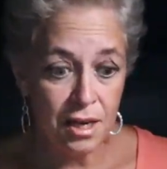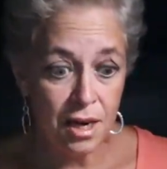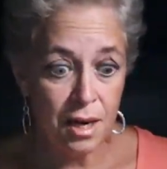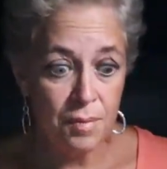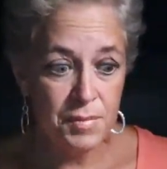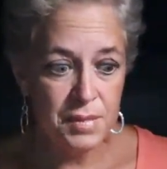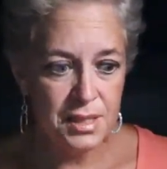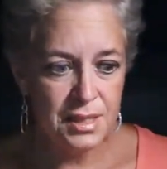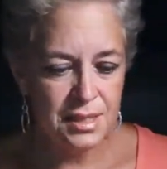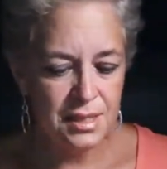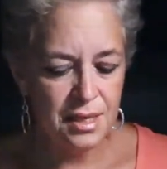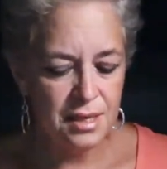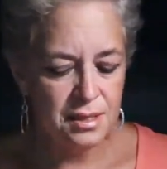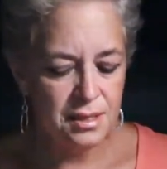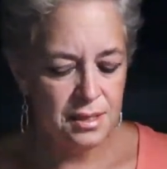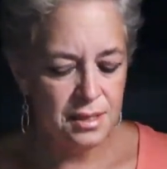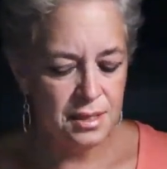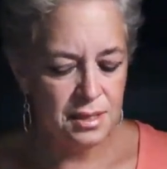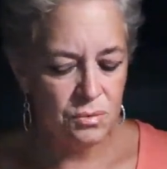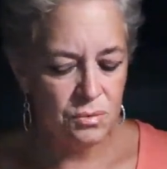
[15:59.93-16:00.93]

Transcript: common sense